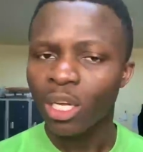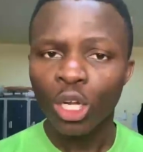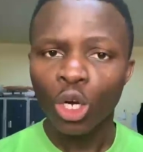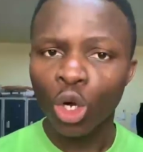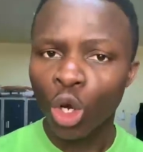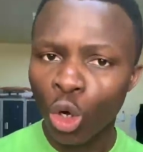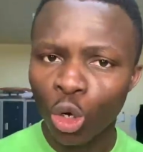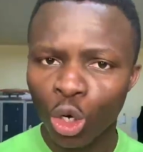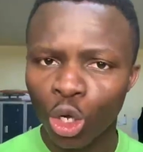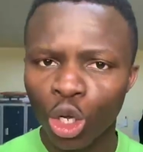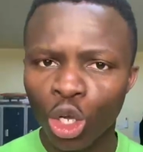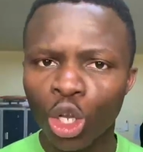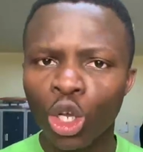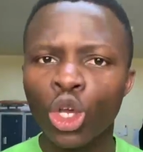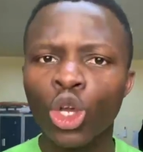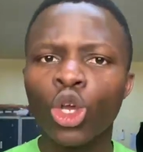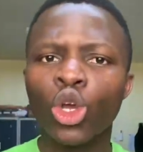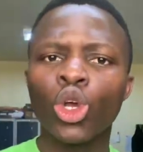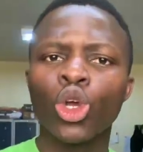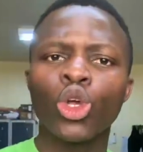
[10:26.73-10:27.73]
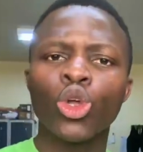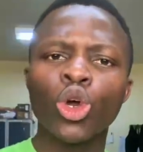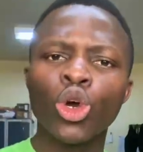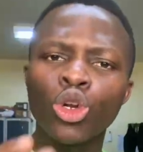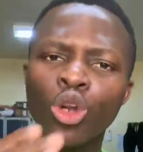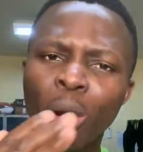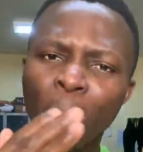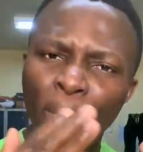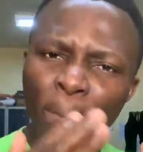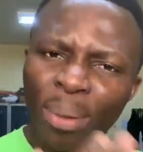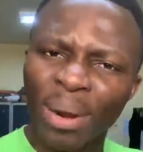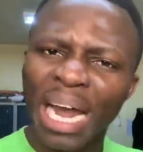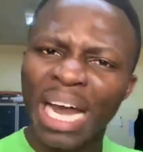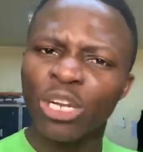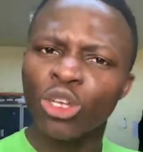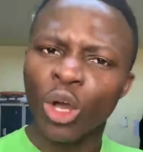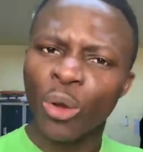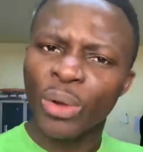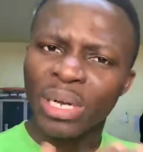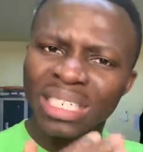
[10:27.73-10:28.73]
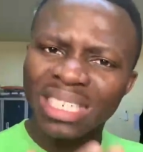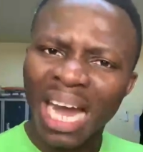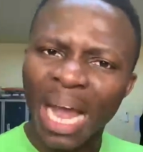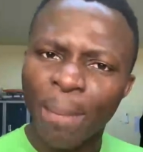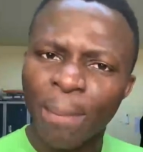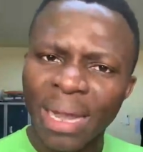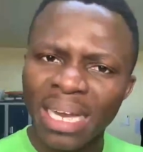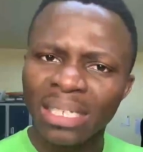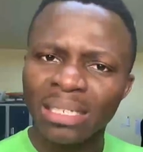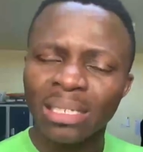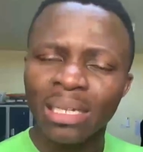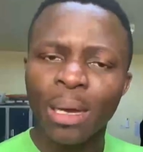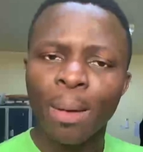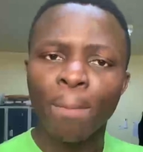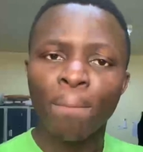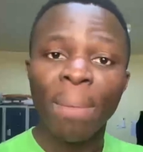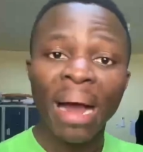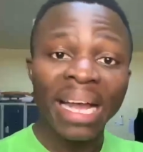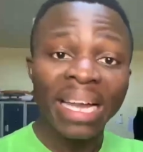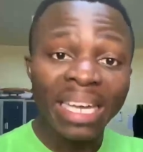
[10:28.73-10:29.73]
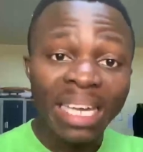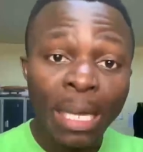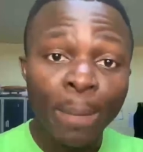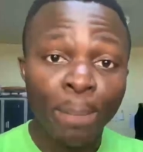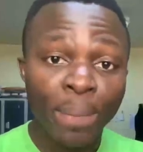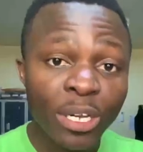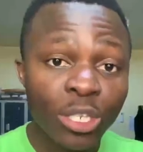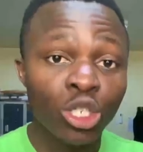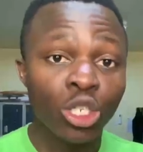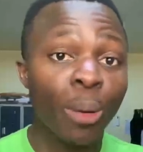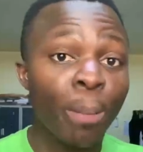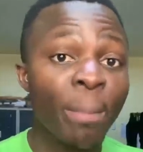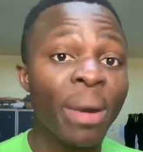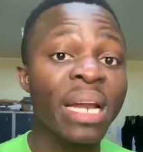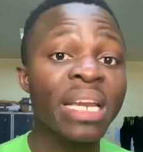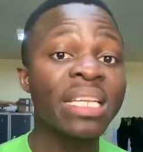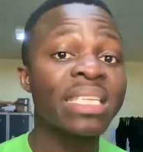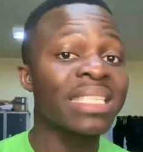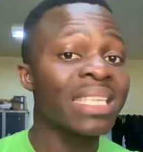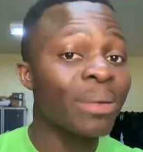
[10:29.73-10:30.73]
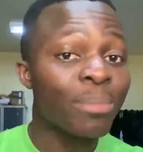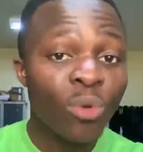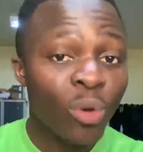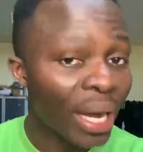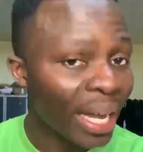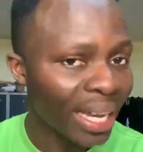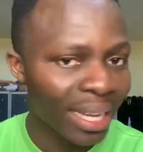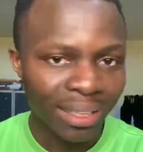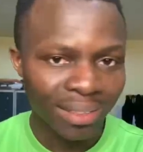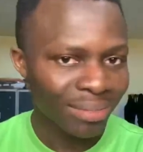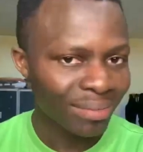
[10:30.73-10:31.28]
Look, you don't plan your retirement by keeping some money somewhere.